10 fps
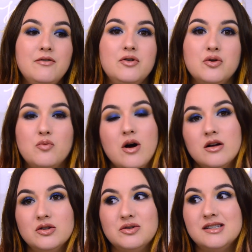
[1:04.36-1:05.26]
if you
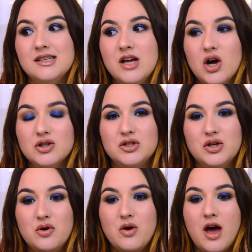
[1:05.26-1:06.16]
want to see
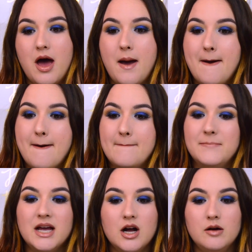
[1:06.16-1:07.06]
also
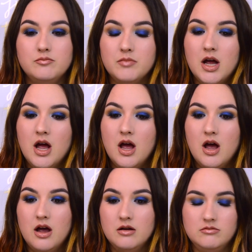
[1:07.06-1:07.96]

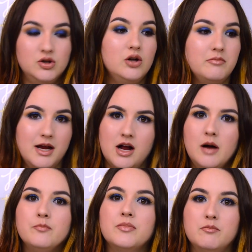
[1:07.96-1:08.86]
not
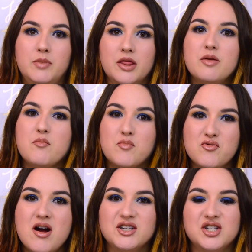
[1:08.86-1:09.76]
makeup, but
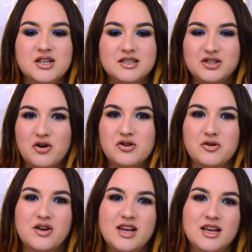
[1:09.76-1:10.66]
brush
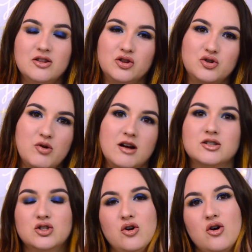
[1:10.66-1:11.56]
starter kit,
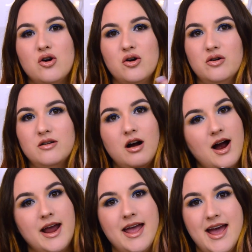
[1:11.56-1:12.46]
drugstore,
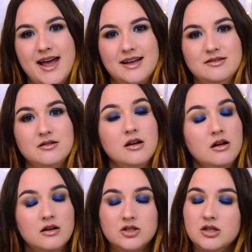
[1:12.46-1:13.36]
eye-hand,
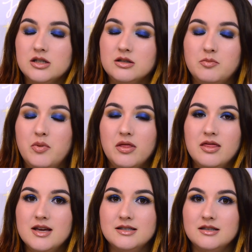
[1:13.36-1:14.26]
just put
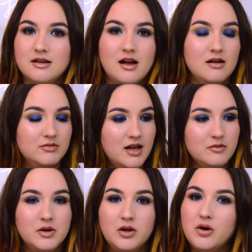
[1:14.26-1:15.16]
this
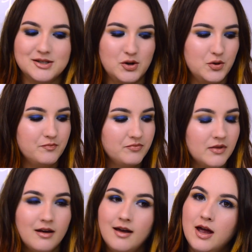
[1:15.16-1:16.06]
down below. So
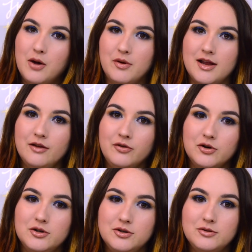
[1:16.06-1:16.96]
without
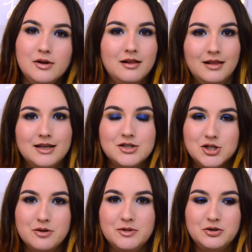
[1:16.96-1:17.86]
further ado, let's jump